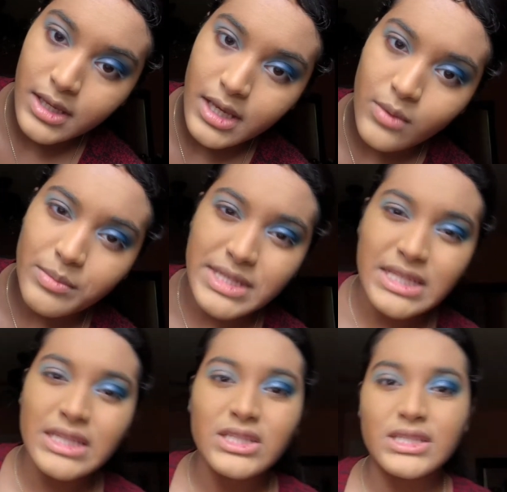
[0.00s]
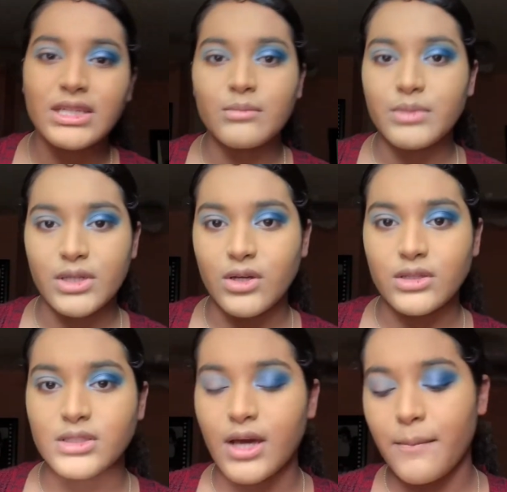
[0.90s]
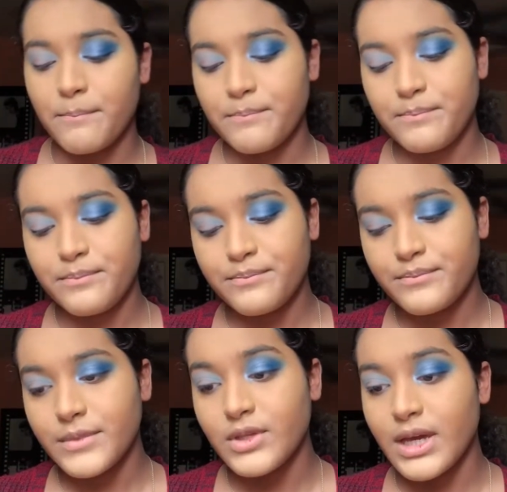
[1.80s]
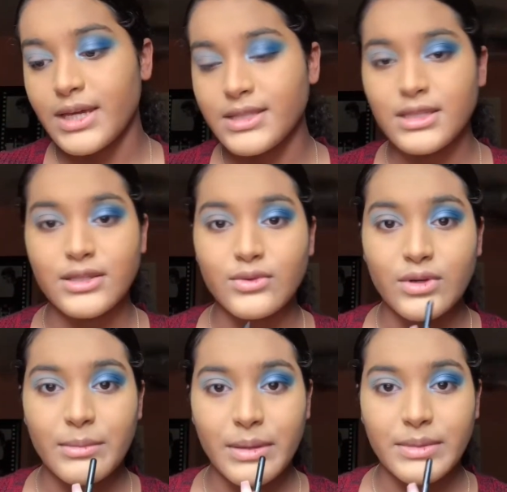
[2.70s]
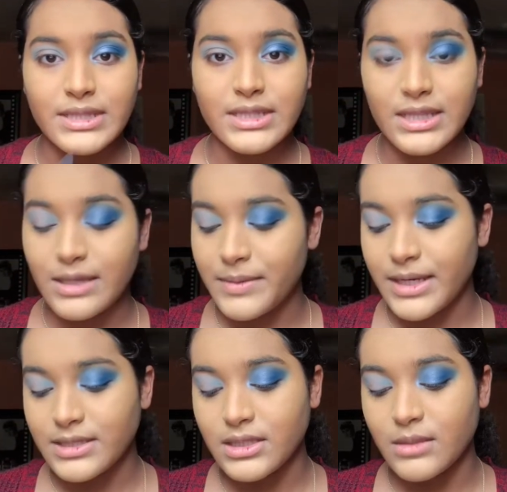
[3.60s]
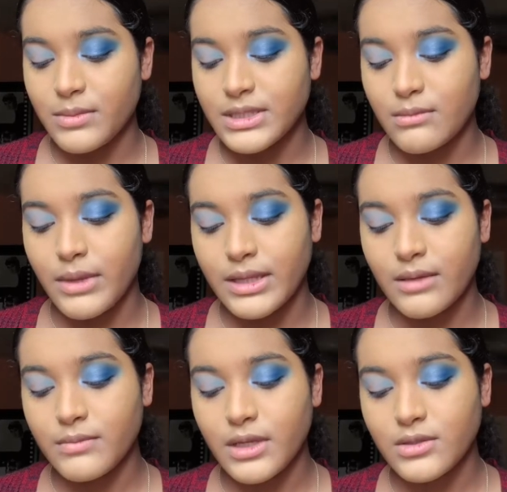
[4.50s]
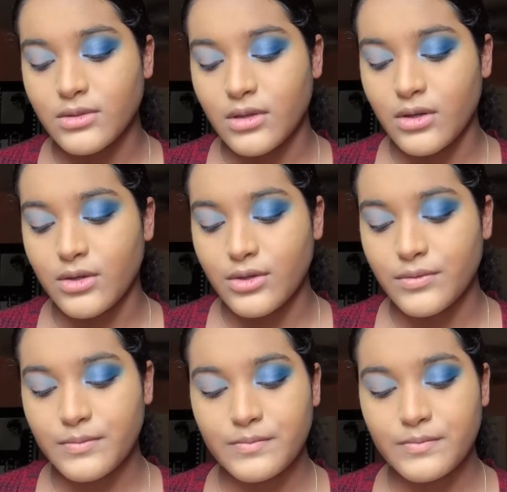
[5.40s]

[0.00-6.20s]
And we're basically just gonna put it on the top. You guys ignore my busted lip. I accidentally busted my lip not too long ago.